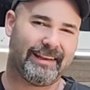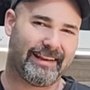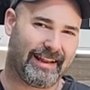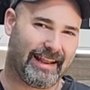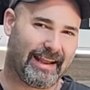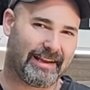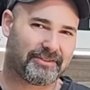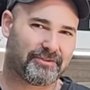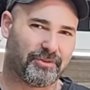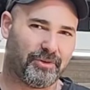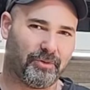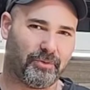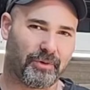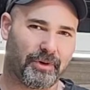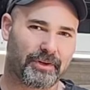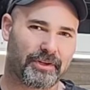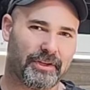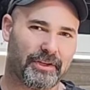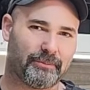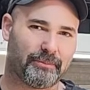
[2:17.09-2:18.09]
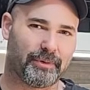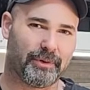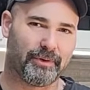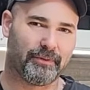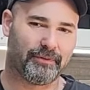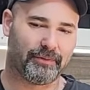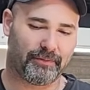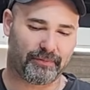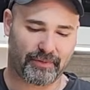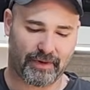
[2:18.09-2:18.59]
an actual working
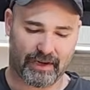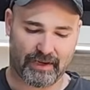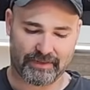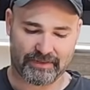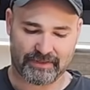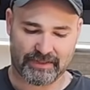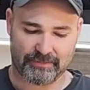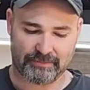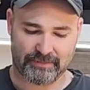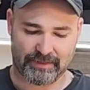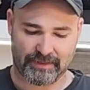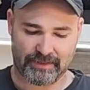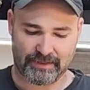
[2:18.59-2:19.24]
proof of concept